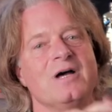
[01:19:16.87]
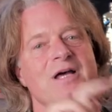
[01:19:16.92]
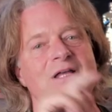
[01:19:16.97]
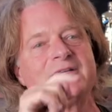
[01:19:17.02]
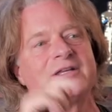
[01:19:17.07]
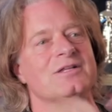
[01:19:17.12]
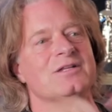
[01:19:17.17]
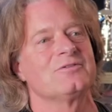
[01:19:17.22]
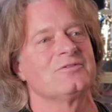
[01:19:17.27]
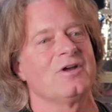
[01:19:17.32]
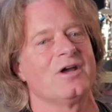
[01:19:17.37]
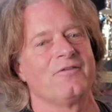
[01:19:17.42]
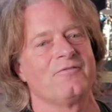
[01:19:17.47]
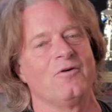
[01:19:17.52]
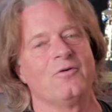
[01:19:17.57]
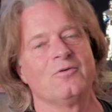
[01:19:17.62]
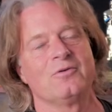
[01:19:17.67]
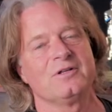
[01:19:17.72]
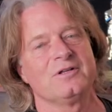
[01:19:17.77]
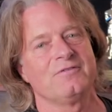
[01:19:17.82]
and then you have
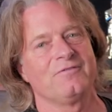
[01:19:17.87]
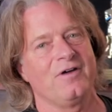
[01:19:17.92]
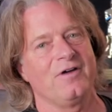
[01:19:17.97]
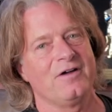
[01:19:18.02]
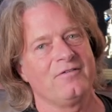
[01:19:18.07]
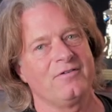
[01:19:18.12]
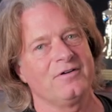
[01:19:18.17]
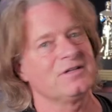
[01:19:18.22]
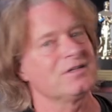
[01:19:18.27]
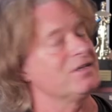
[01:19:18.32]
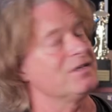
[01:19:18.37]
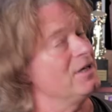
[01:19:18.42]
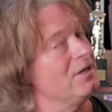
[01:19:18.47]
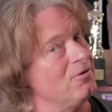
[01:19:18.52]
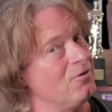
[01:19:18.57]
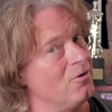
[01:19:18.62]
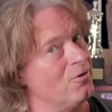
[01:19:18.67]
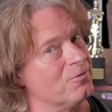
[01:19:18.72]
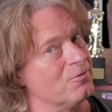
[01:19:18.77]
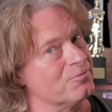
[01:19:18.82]
only 500 kilo
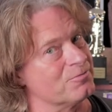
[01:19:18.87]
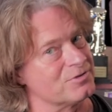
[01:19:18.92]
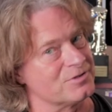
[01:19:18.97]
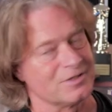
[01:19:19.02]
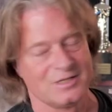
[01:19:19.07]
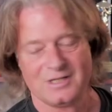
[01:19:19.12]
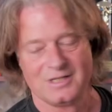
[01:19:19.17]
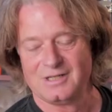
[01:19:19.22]
ohms.